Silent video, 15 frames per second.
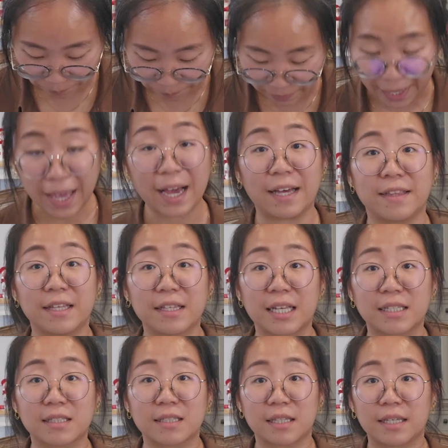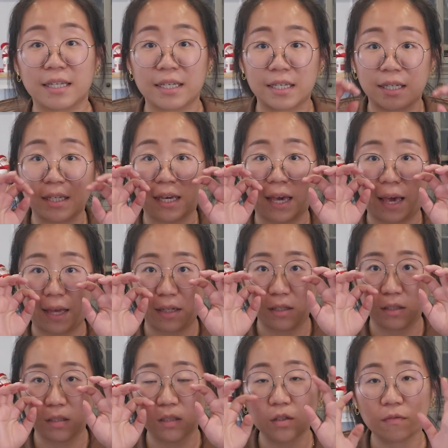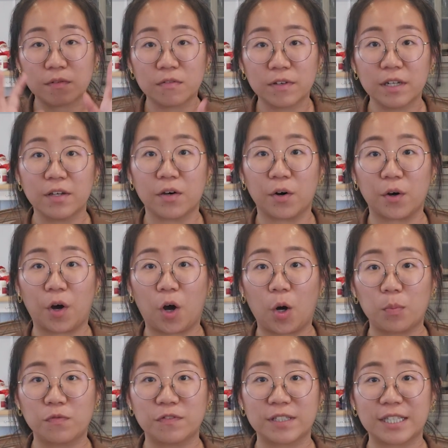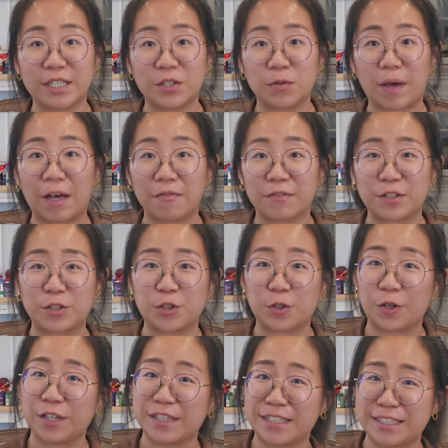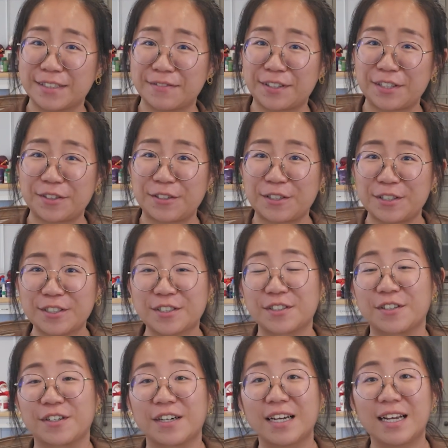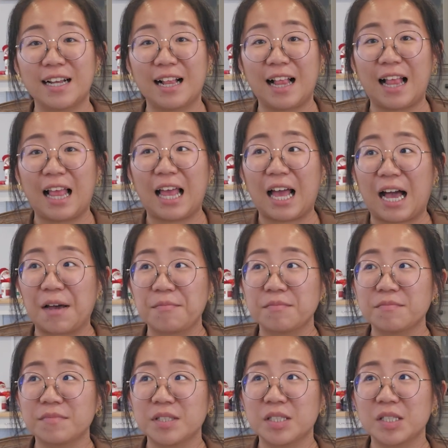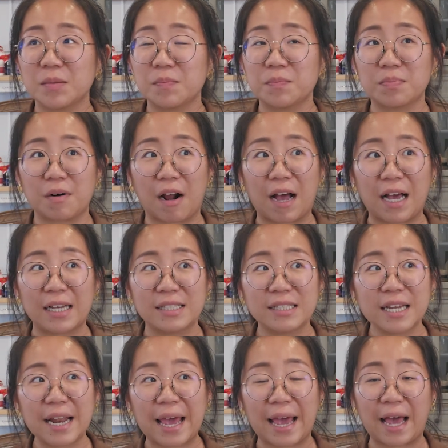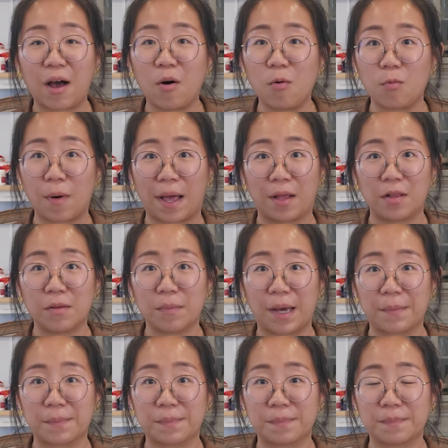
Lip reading: Yeah, I think that's the end of the video. Hopefully you have enjoyed this video also. I'm surprised at how well my